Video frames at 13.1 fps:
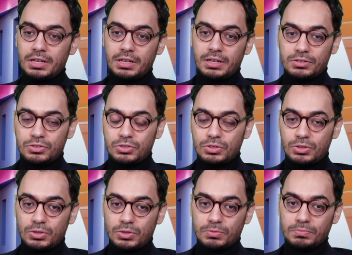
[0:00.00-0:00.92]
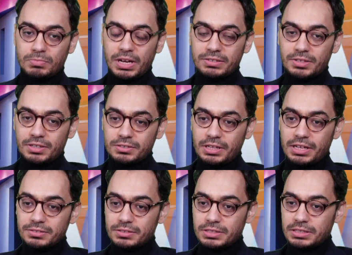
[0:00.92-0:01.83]
So I started
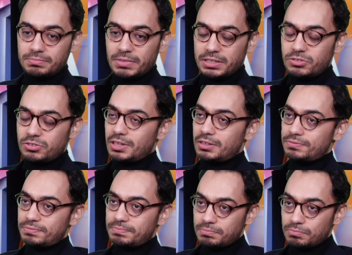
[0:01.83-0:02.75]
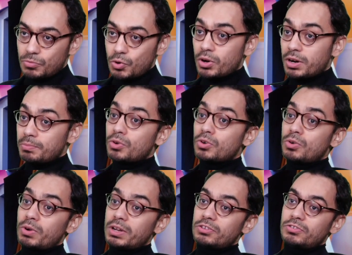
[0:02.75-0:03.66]
asking myself more and more
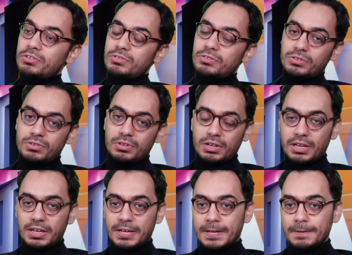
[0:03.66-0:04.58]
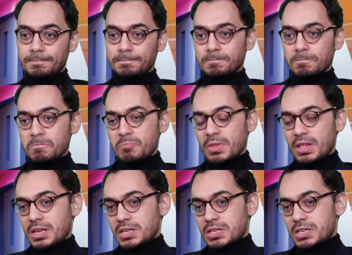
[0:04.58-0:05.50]
questions.
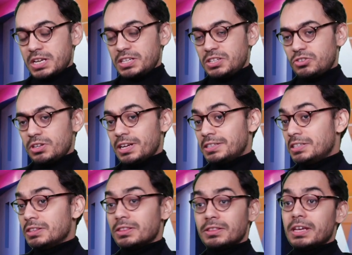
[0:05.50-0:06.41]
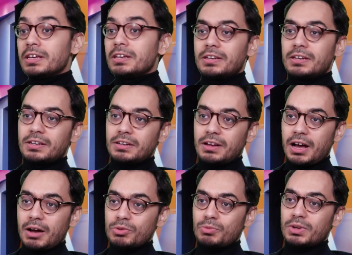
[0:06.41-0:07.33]
Initially, I didn't think I
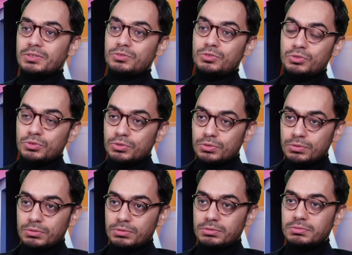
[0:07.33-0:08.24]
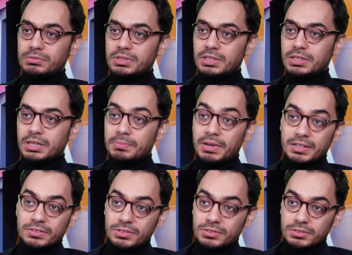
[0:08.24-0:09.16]
would want to do a
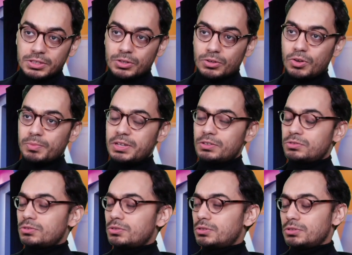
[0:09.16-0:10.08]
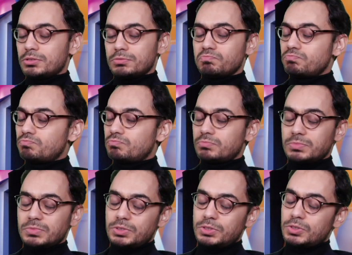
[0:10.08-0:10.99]
master's in economics or,
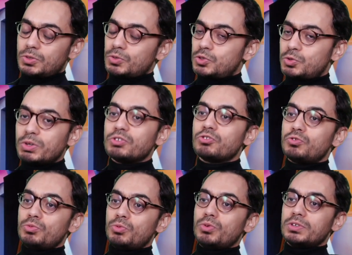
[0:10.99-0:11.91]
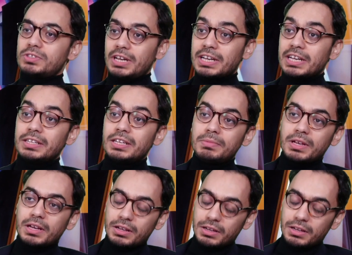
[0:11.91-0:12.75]
you know, switch towards academia.